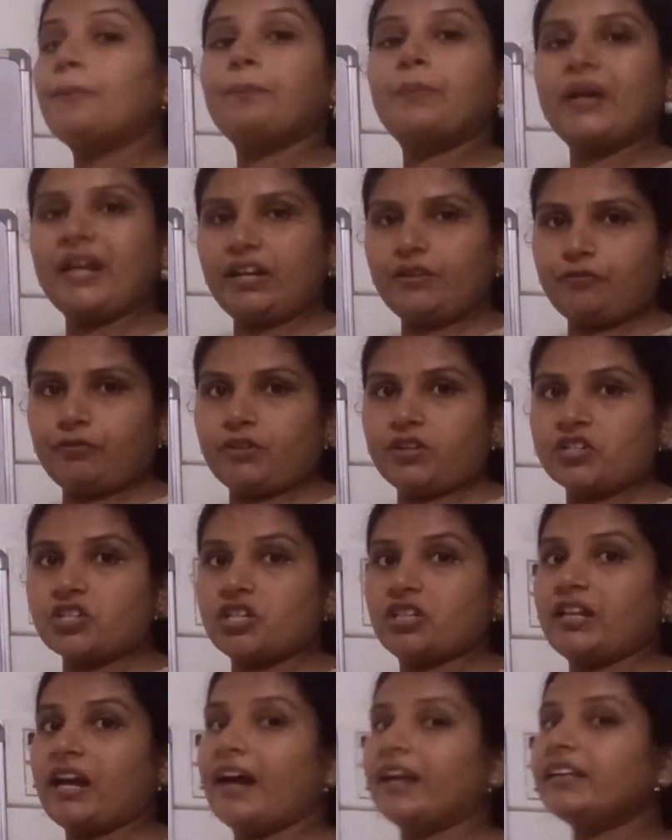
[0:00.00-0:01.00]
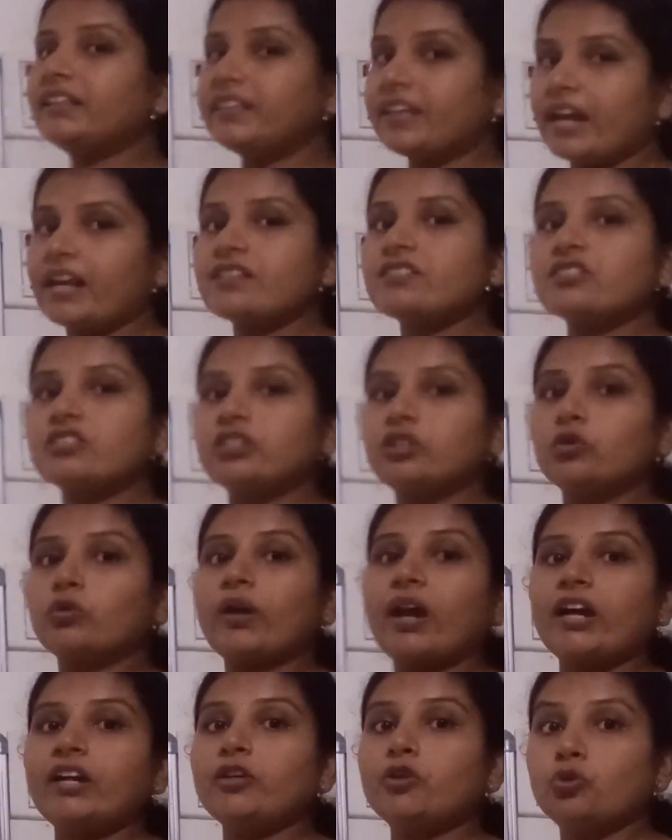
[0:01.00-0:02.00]
print function. And yes, you
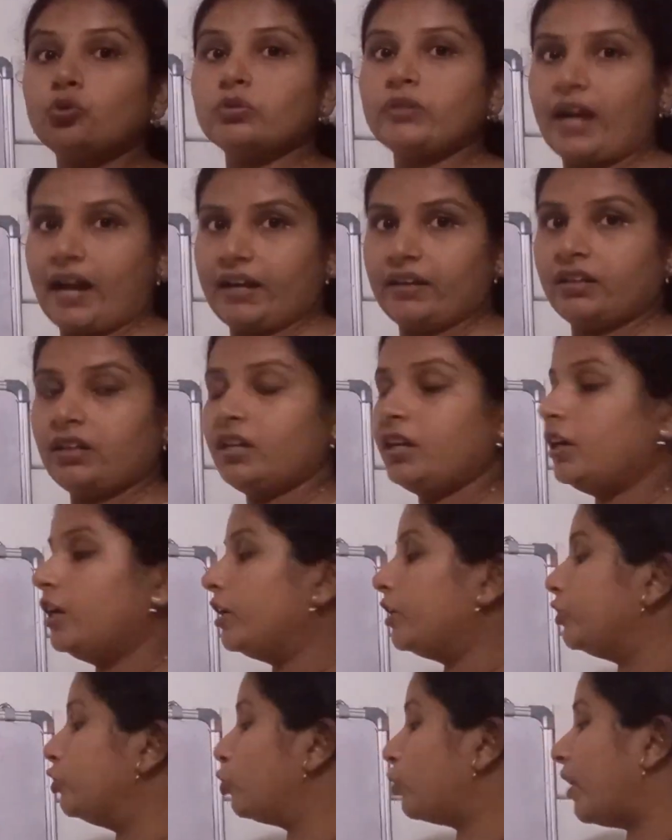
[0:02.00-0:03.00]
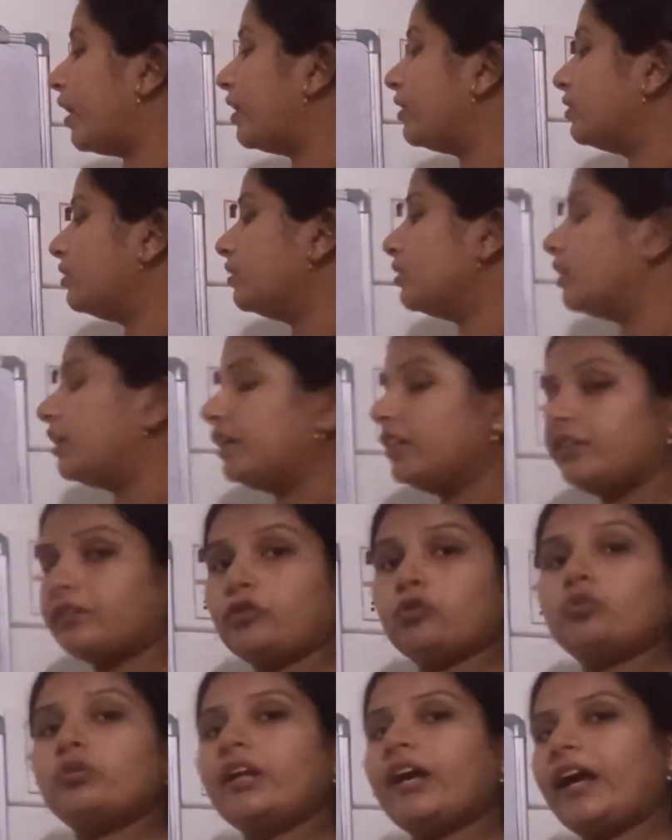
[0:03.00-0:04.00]
can do that. You can
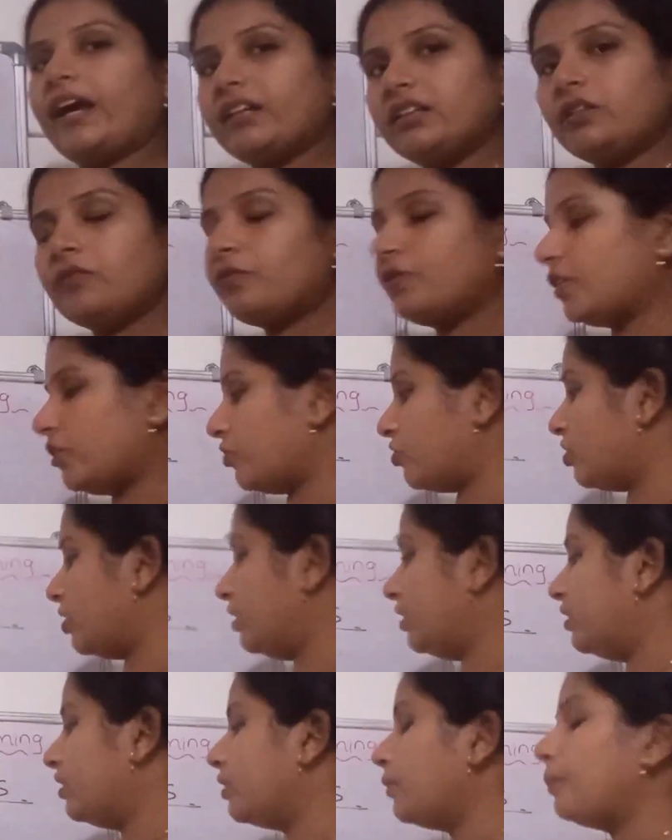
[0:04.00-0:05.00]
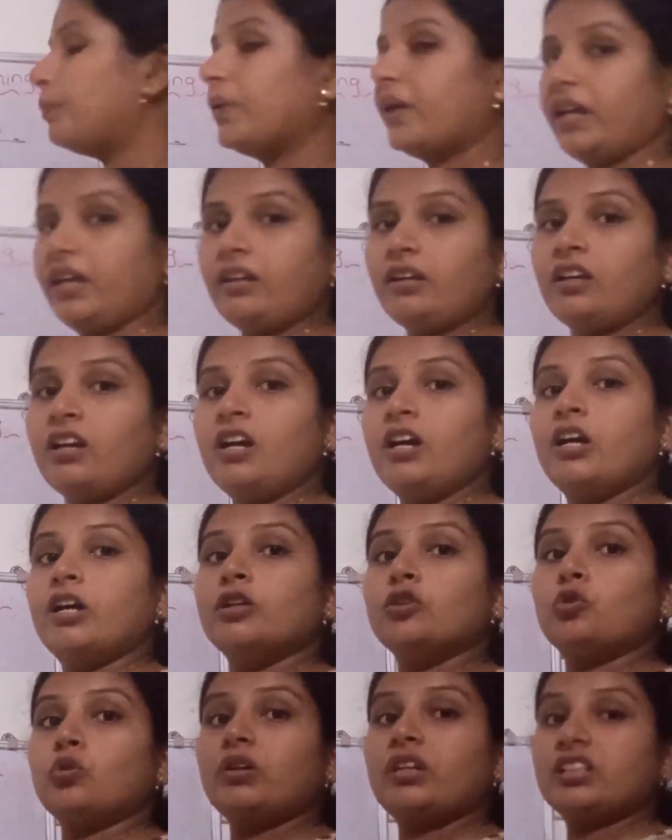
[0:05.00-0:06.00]
include any function in the print
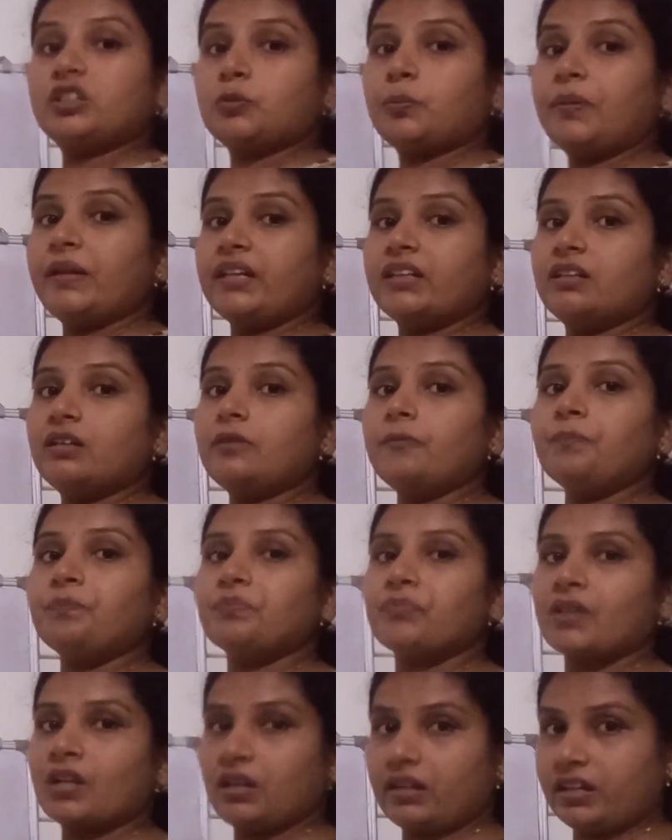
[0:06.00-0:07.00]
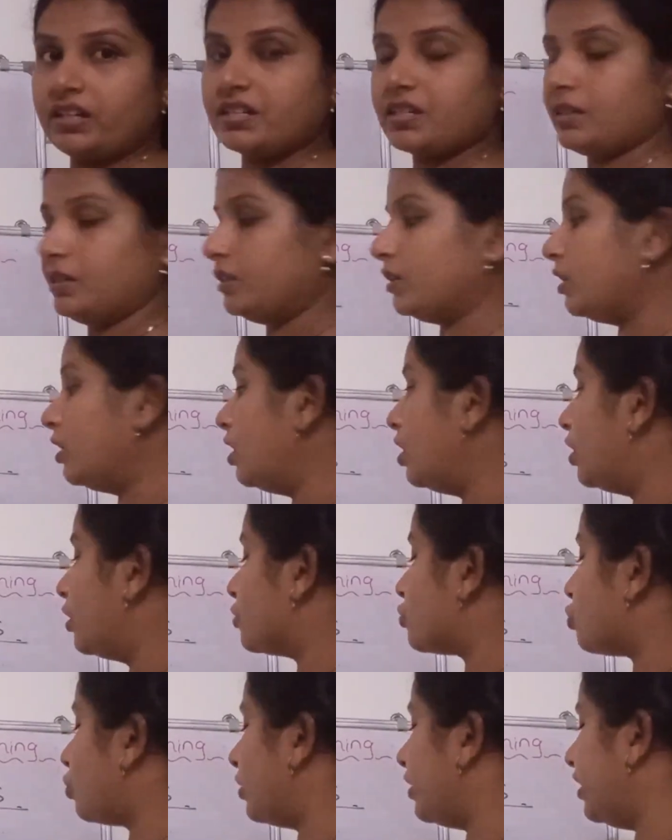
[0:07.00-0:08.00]
to display the result.
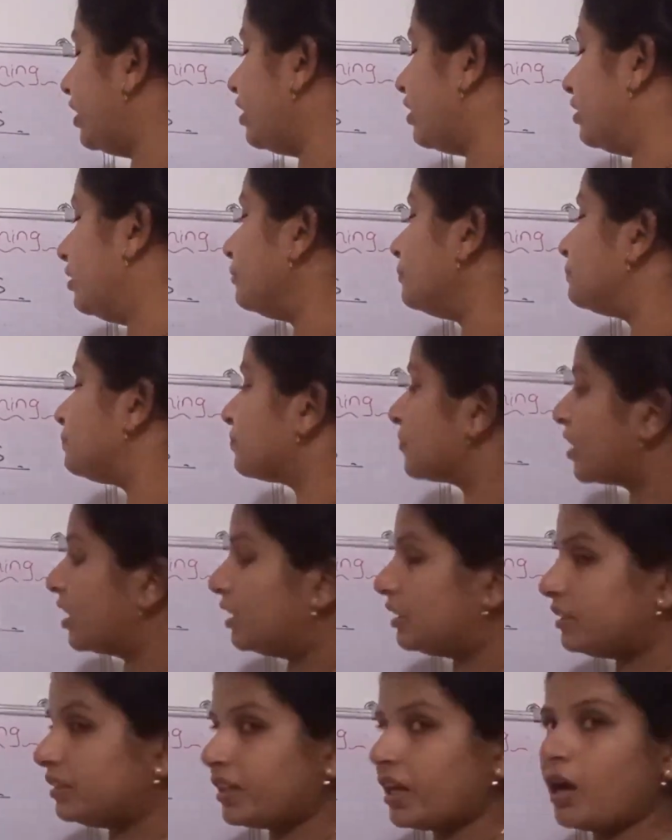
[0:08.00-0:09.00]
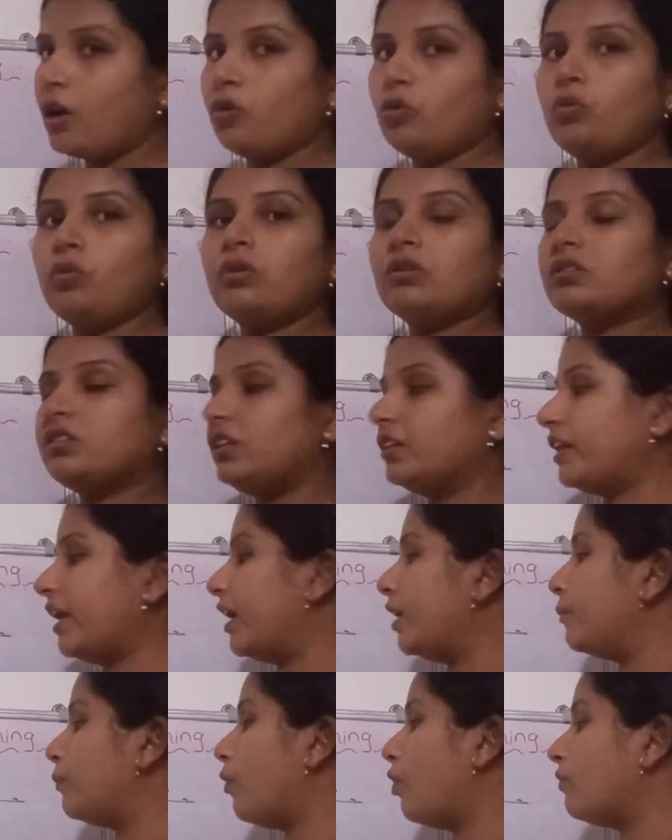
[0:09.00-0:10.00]
So here now the
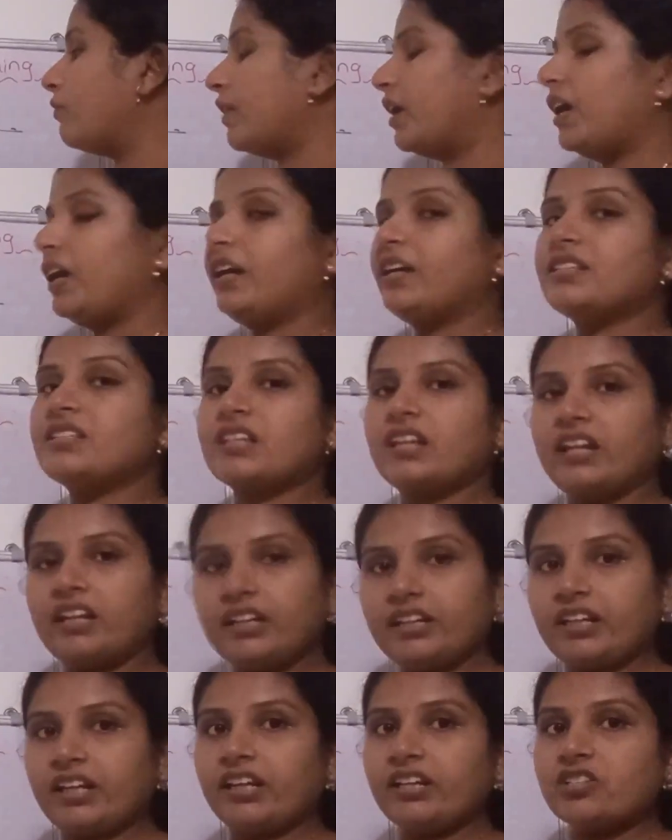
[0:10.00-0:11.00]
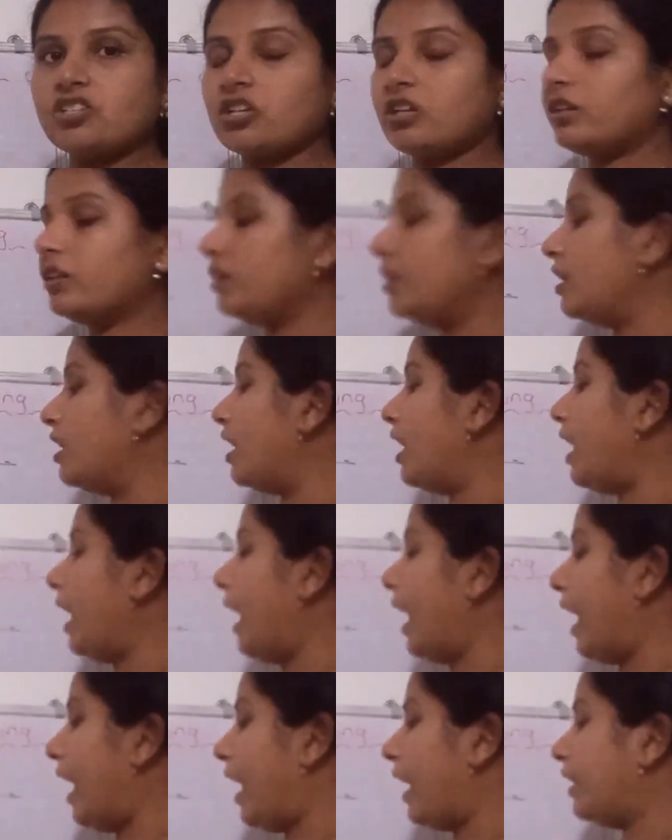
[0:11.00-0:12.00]
type of a is integer,
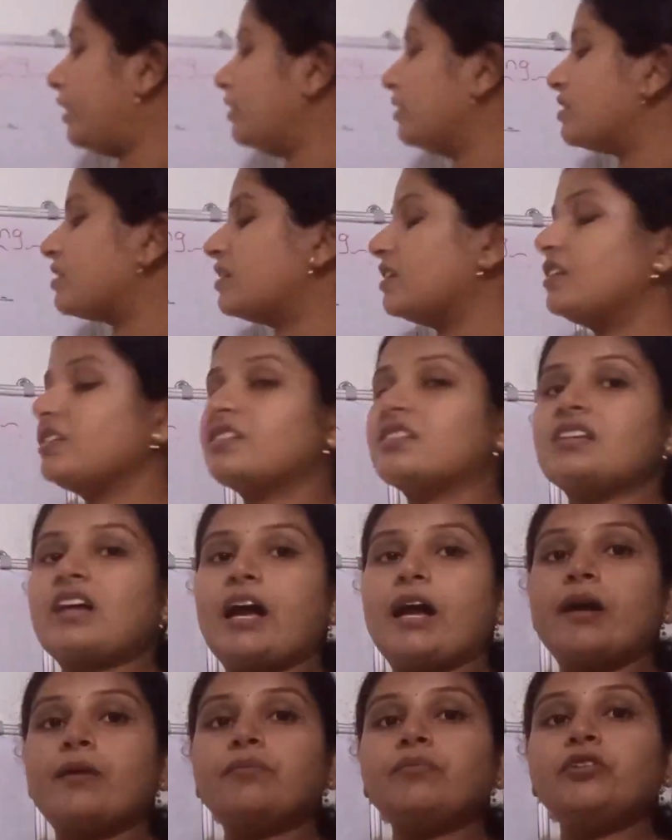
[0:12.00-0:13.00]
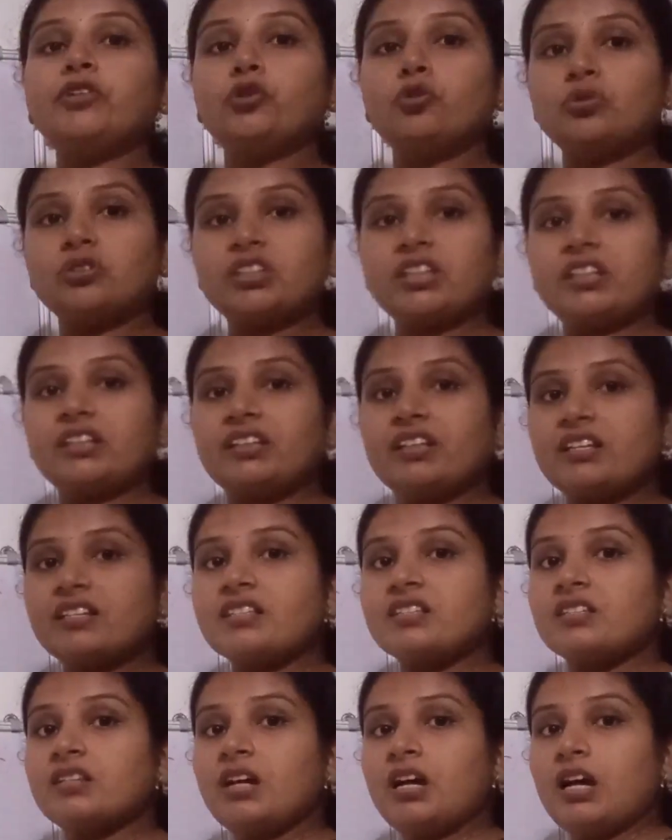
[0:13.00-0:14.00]
and since I am using
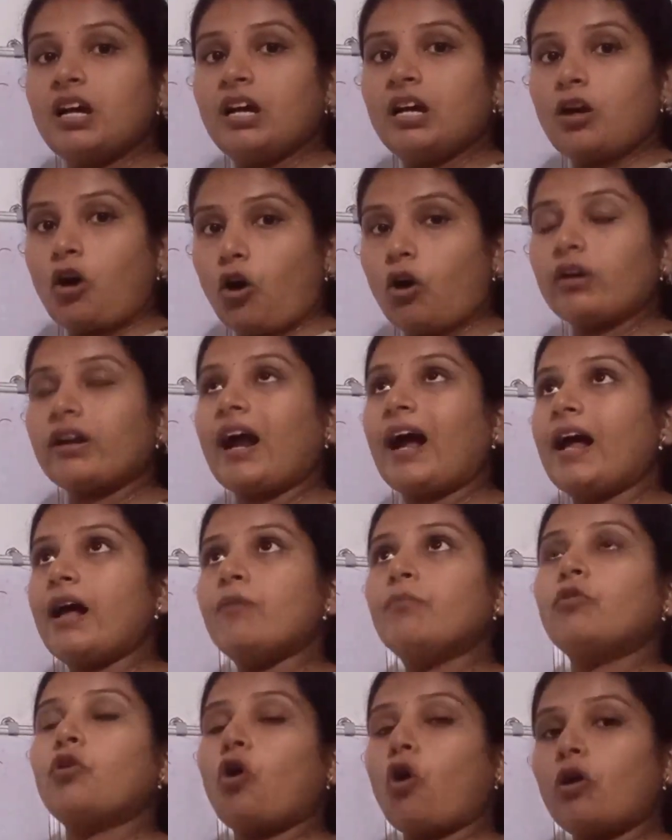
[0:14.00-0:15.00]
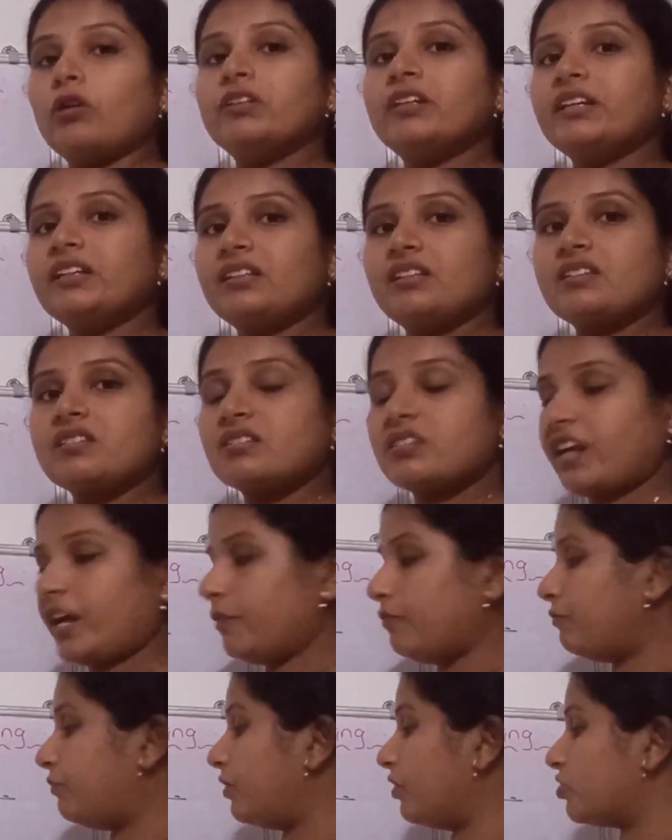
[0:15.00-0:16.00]
this or I am calling this
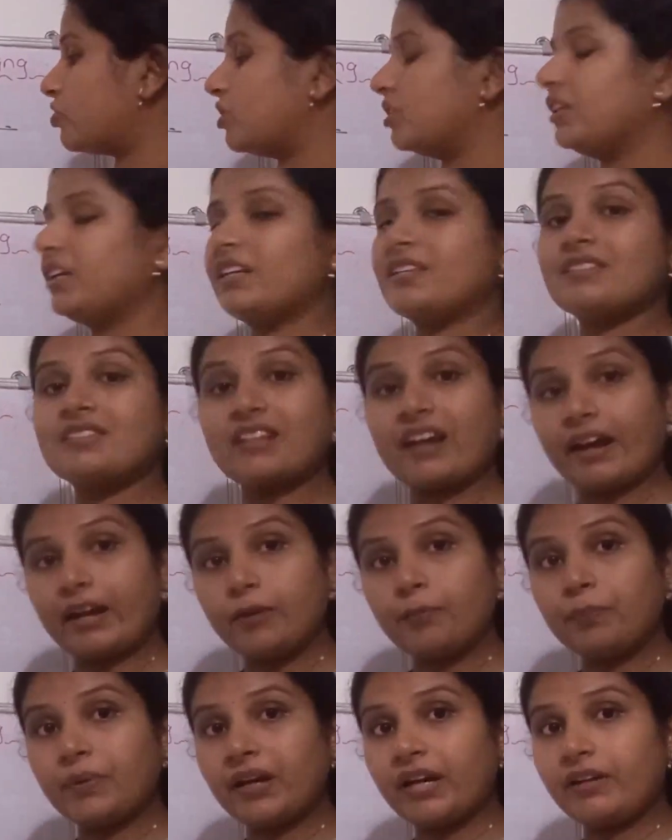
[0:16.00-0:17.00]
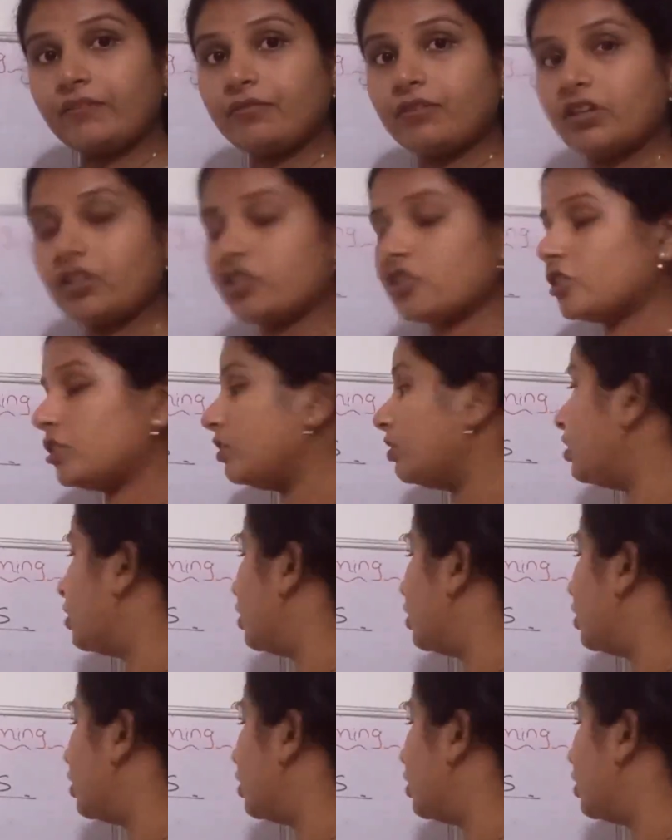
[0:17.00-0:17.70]
type function inside print function,